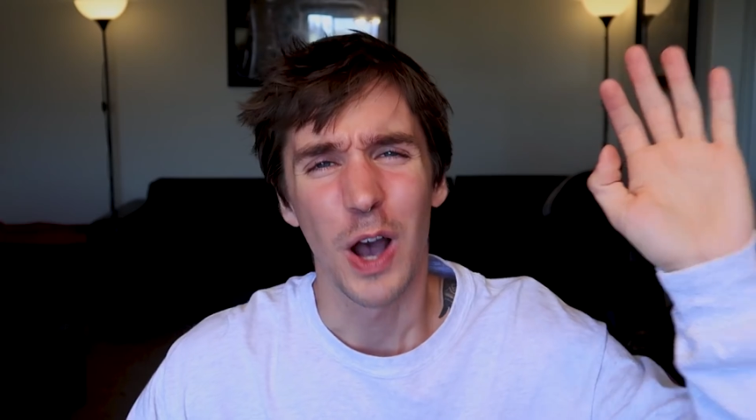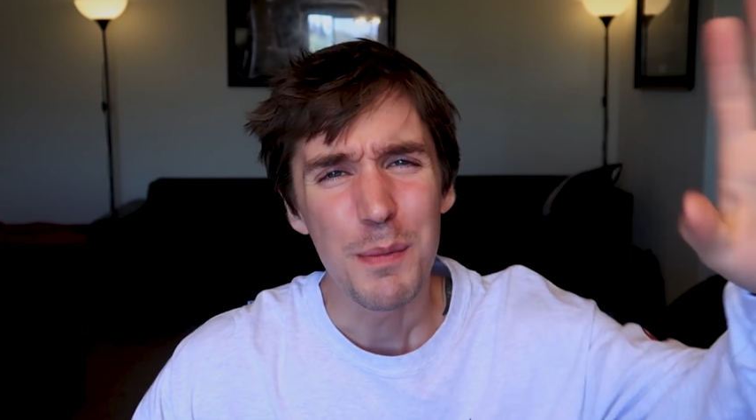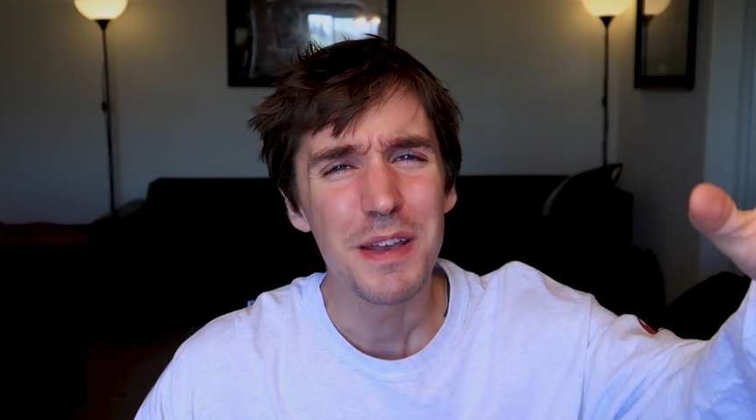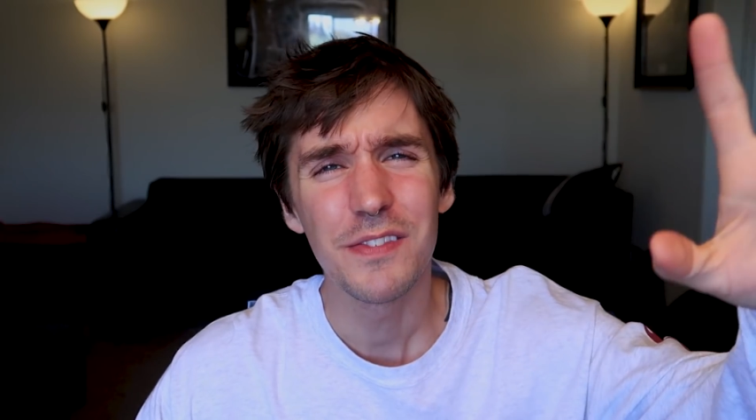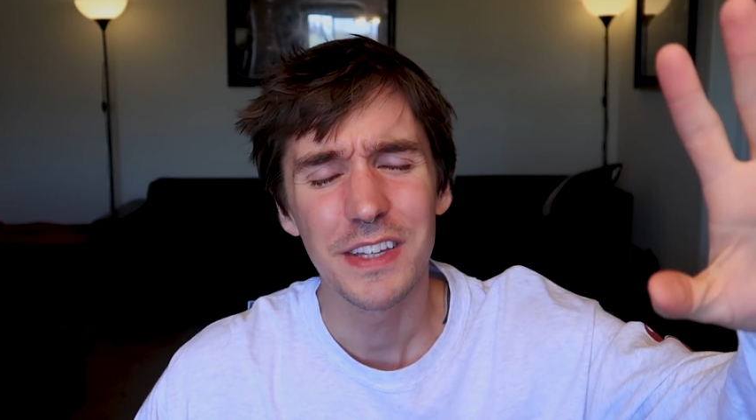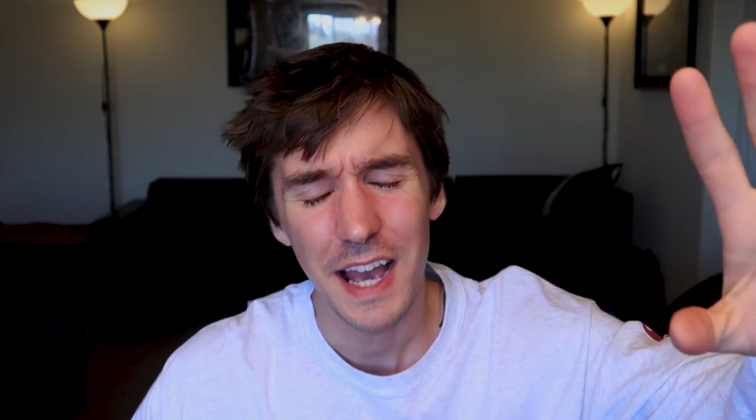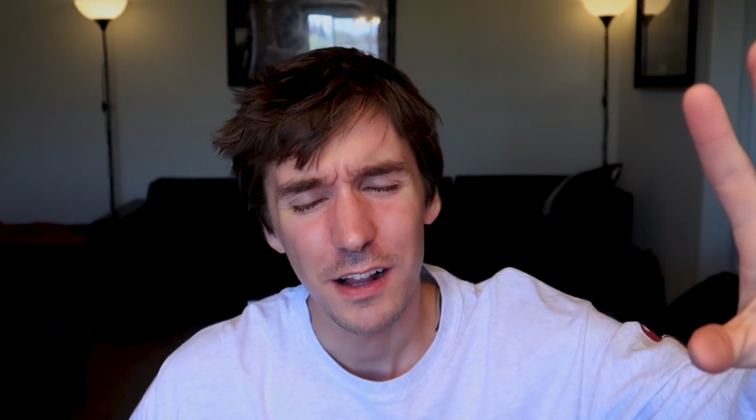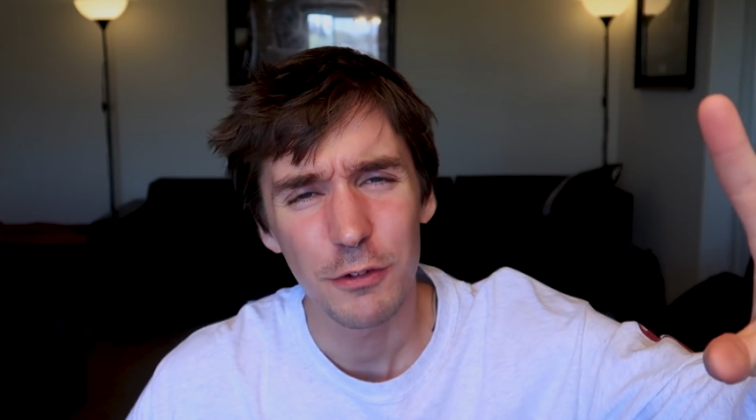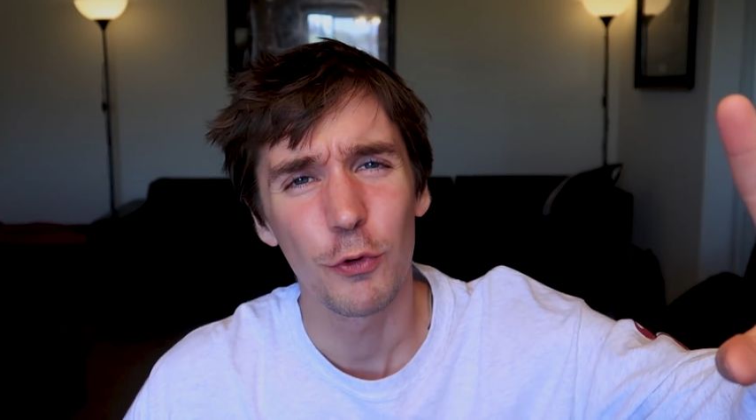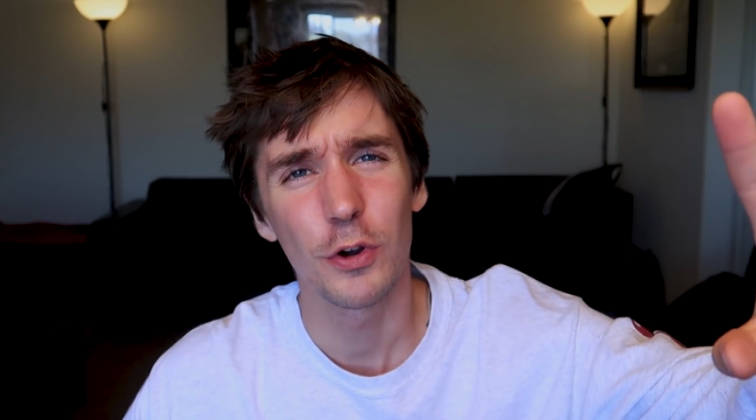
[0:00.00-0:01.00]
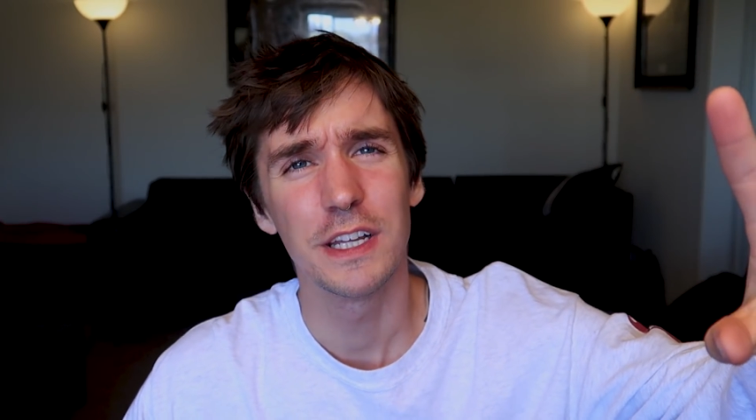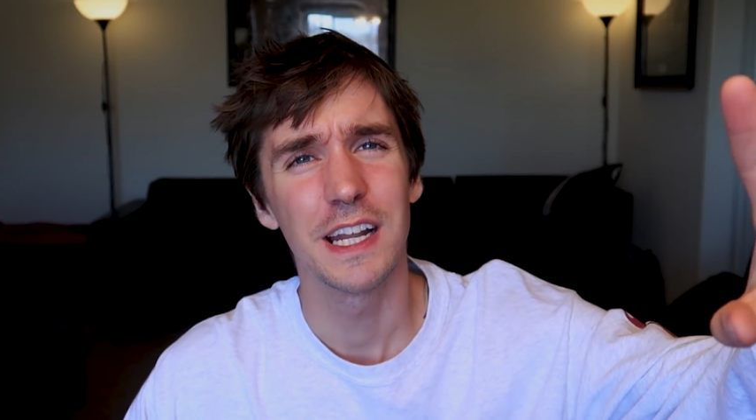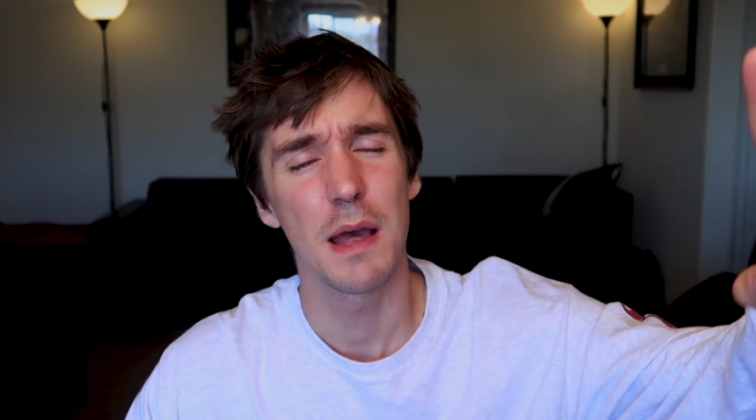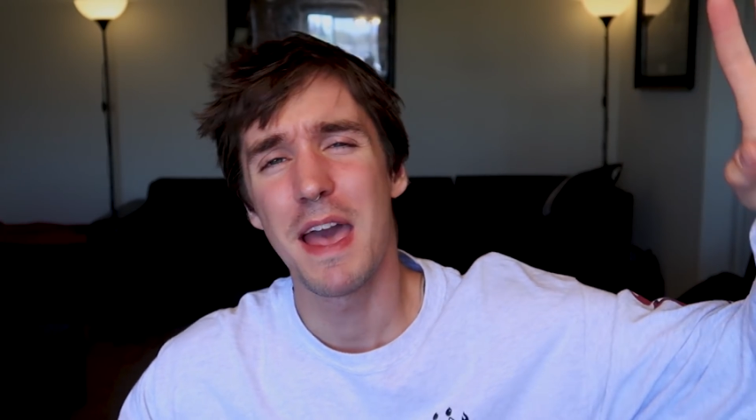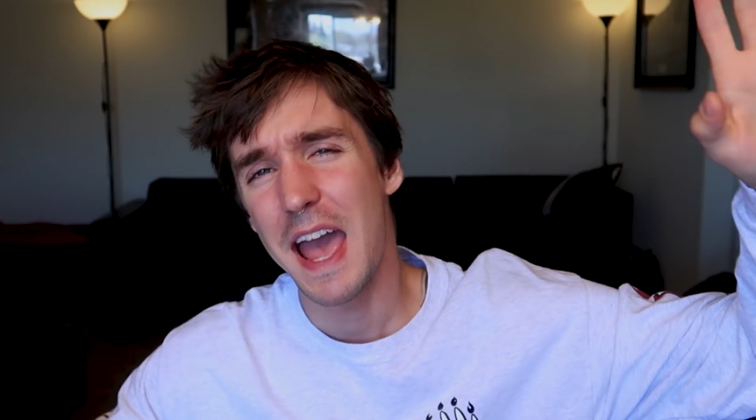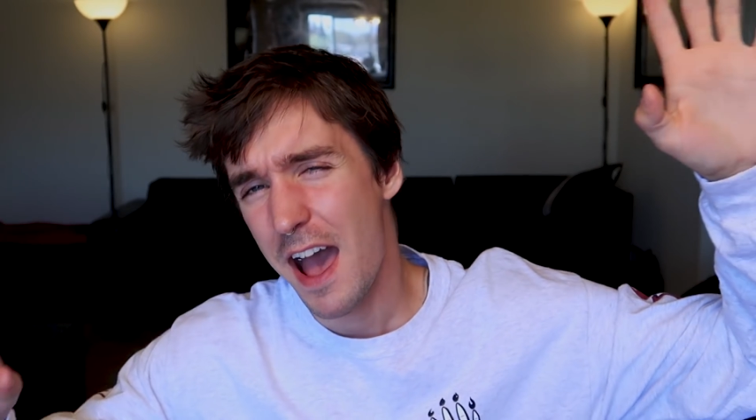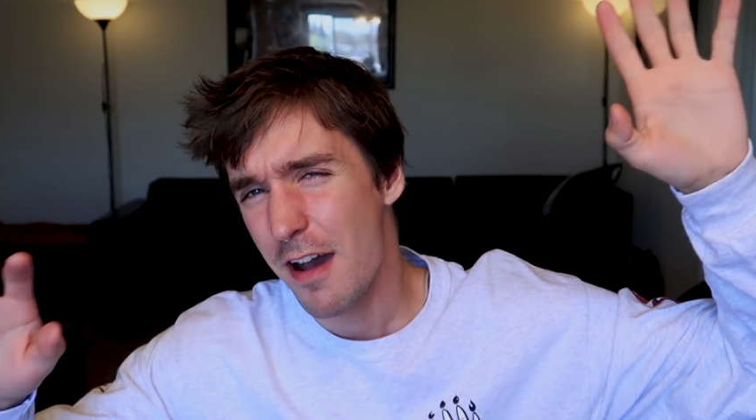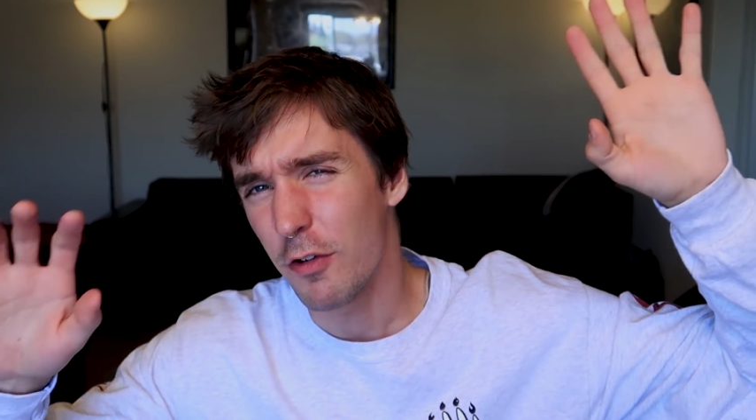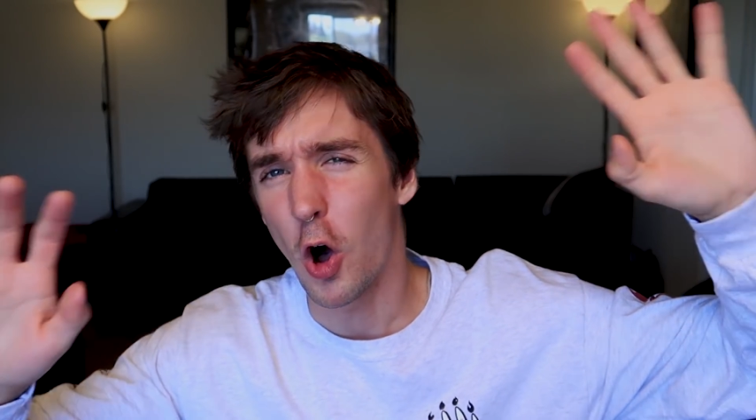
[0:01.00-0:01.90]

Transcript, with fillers: So I may live in California and I may have